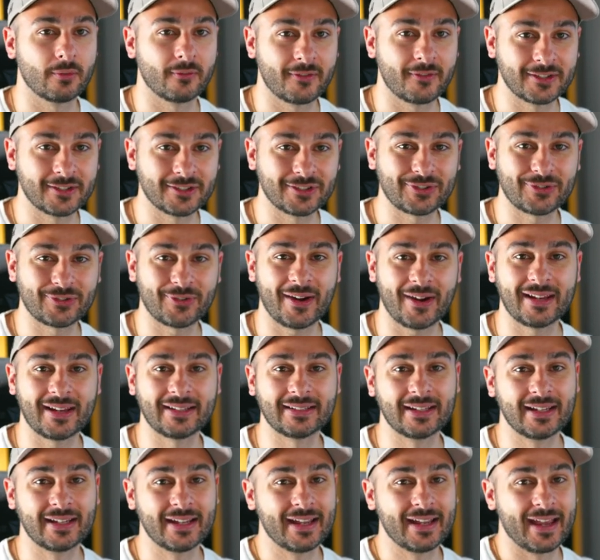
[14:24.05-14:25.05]
your revenge
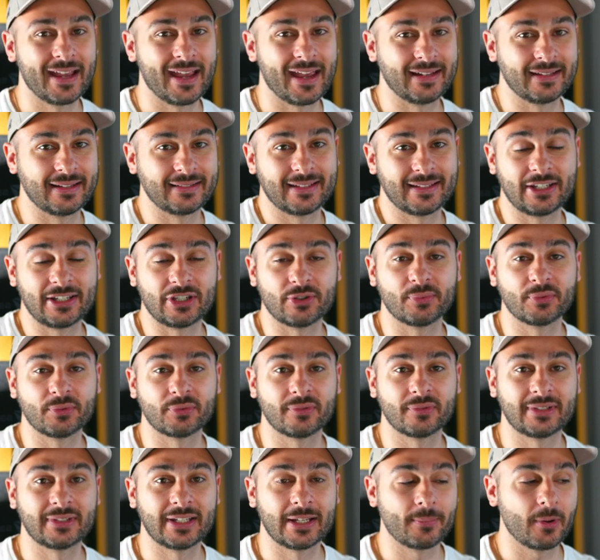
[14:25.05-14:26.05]
trade, and it digs you
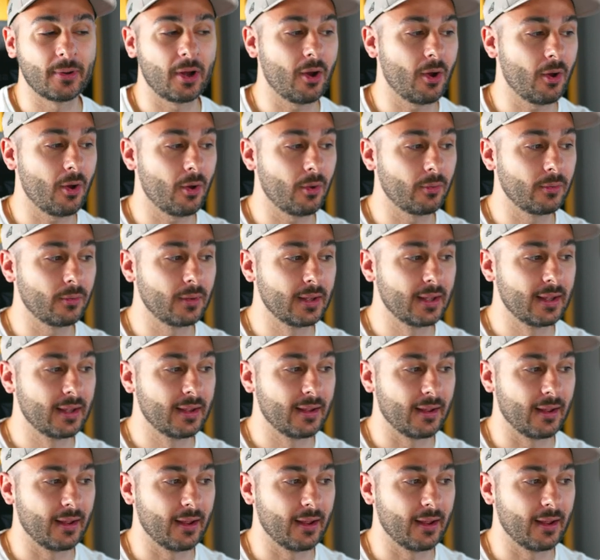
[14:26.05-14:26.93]
into a deeper hole,